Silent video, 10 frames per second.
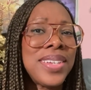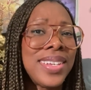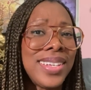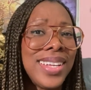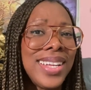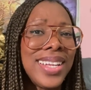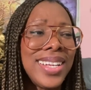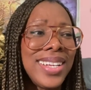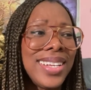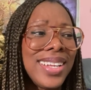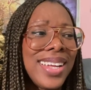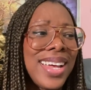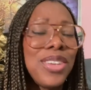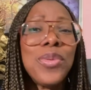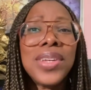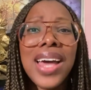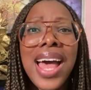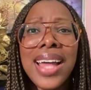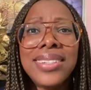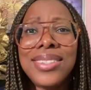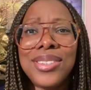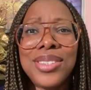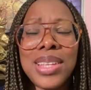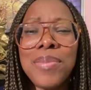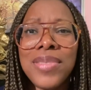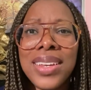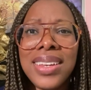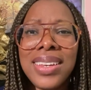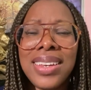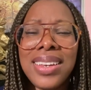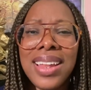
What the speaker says: to add to something.